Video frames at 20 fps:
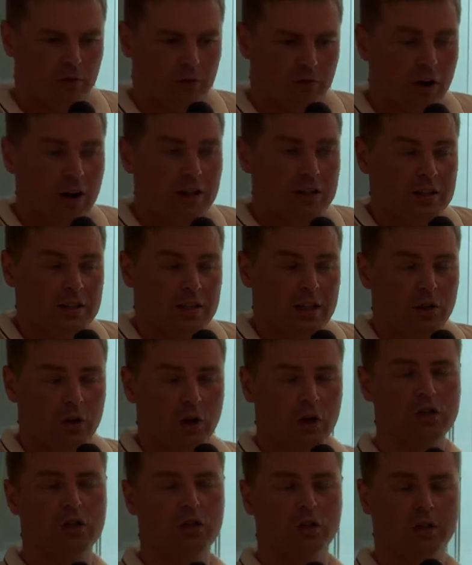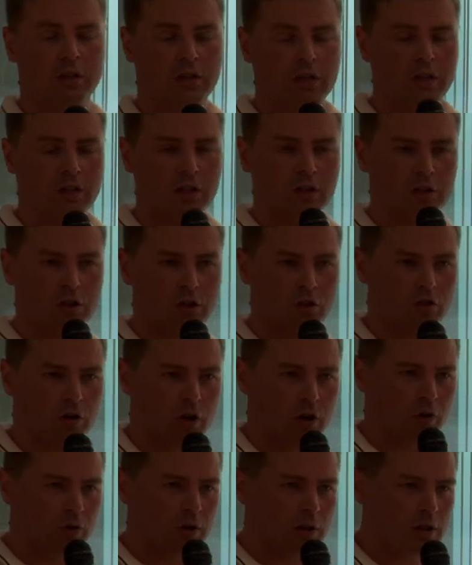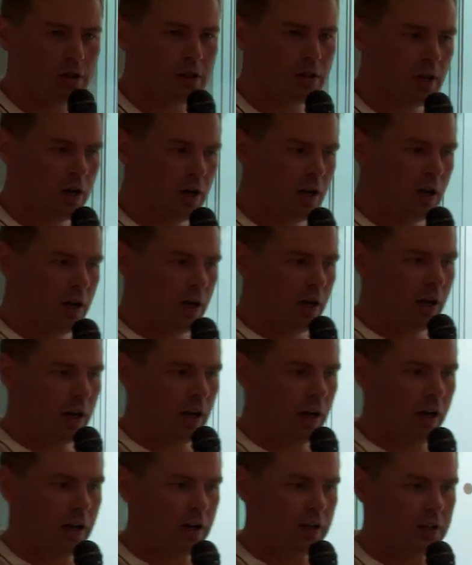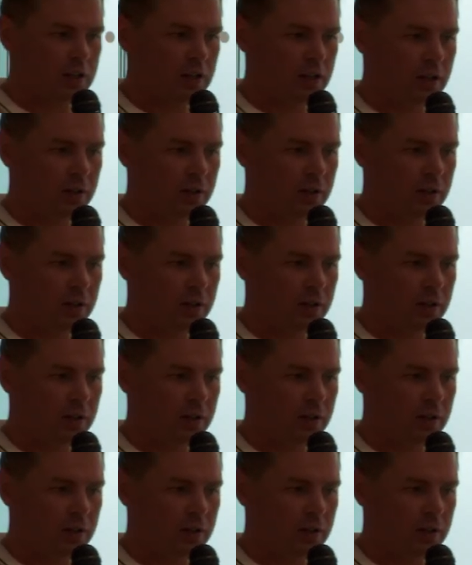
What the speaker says: funds that you actually need to grow this. And